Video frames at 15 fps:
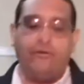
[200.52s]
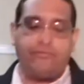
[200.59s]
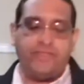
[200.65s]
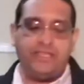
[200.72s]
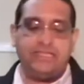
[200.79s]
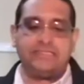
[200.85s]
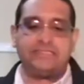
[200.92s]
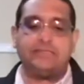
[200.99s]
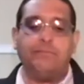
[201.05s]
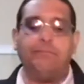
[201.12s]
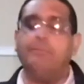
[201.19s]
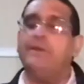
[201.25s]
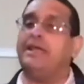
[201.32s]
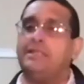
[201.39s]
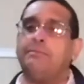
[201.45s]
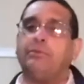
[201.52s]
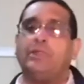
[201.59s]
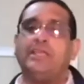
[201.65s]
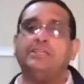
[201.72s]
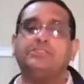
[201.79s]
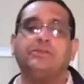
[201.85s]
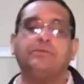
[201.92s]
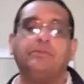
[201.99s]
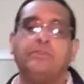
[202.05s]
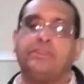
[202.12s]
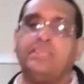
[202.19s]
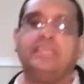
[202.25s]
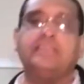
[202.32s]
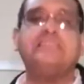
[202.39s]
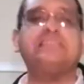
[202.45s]
of these manipulation
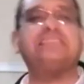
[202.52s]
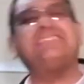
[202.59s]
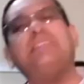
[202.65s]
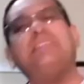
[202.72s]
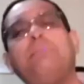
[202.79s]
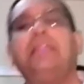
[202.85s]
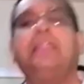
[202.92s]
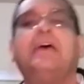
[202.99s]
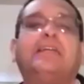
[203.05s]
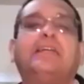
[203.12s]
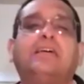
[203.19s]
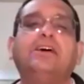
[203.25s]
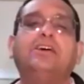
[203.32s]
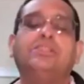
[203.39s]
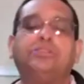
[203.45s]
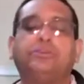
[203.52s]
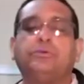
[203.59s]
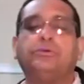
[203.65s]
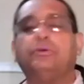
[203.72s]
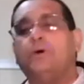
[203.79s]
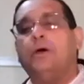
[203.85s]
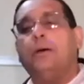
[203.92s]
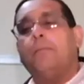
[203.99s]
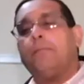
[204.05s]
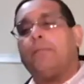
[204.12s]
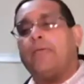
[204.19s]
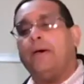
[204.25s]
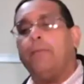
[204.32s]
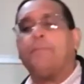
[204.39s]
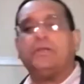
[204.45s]
things similar to
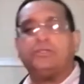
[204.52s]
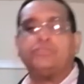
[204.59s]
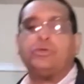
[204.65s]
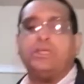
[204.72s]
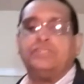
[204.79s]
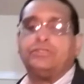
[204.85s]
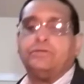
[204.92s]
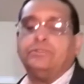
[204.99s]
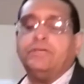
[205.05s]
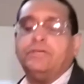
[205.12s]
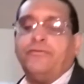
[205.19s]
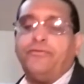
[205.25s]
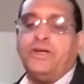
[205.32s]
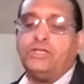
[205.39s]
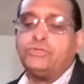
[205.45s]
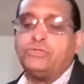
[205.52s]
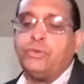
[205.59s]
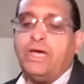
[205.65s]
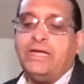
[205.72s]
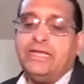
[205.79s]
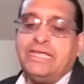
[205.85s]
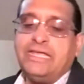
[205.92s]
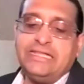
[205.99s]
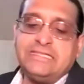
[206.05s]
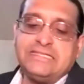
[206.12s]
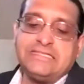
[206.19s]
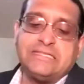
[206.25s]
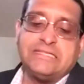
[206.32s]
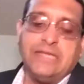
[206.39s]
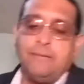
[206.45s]
persuasion. The first one
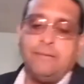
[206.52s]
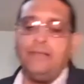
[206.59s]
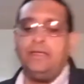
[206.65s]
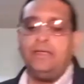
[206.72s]
is